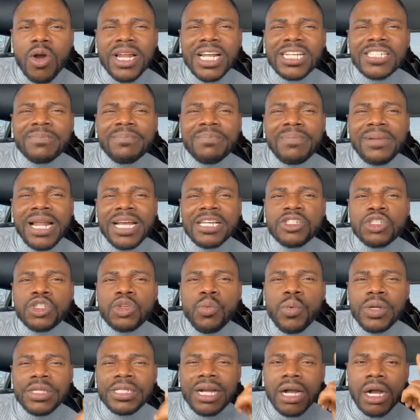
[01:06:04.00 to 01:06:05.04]
God has
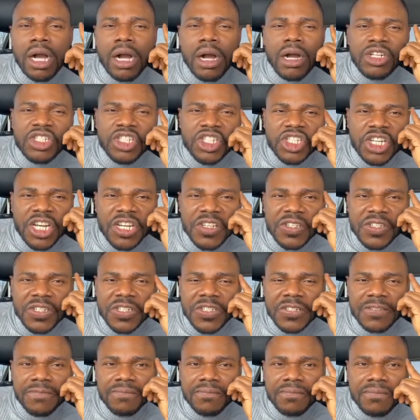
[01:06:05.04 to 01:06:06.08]
blessed you with a
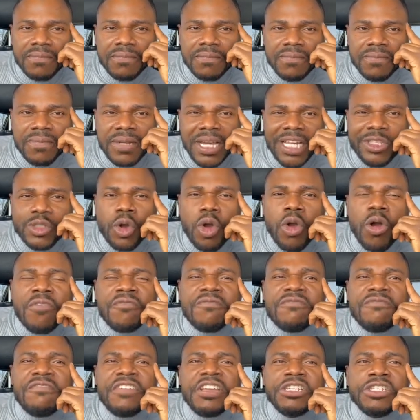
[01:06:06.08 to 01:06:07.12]
conscience. It will
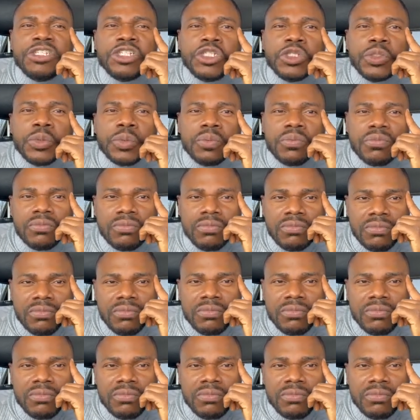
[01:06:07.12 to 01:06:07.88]
convict you.